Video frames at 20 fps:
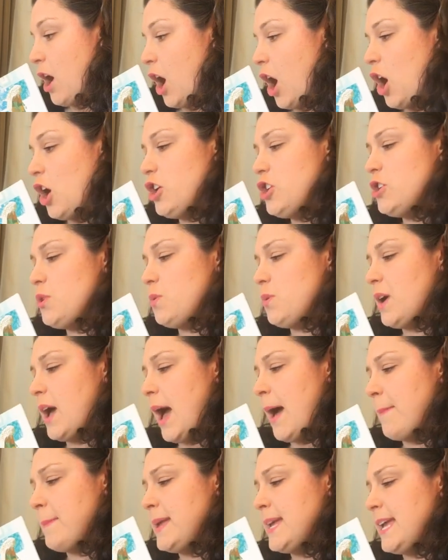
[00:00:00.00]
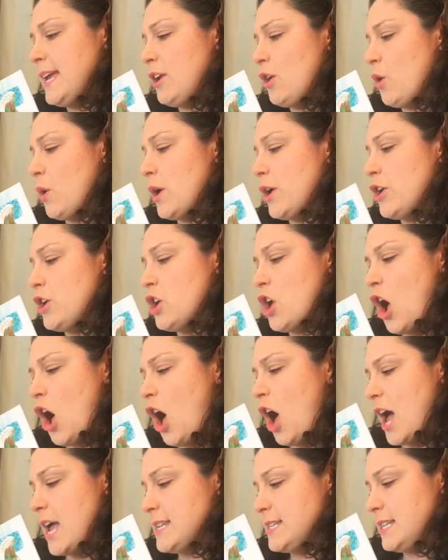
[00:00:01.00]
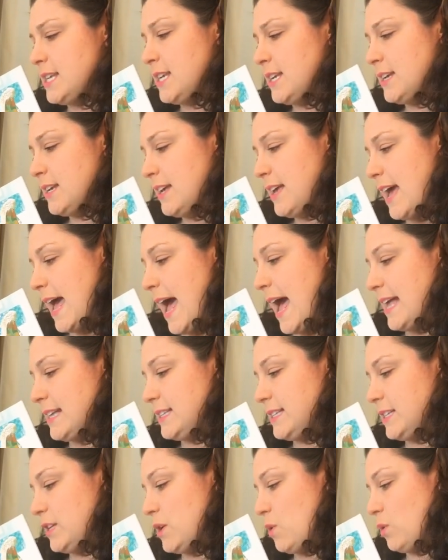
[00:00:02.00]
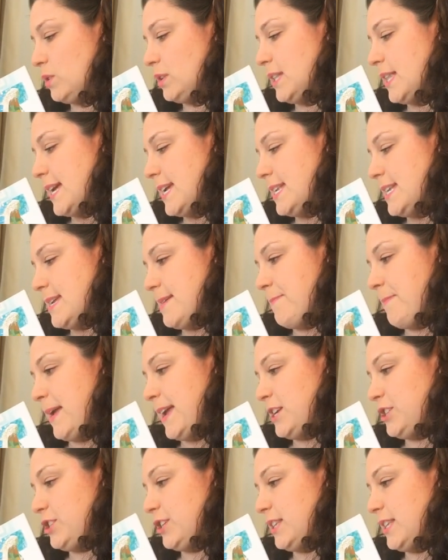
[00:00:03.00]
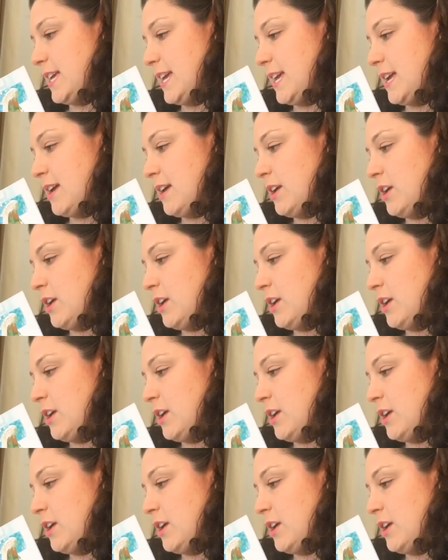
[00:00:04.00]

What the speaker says: "Are you coming in or not?" asked the old lady impatiently.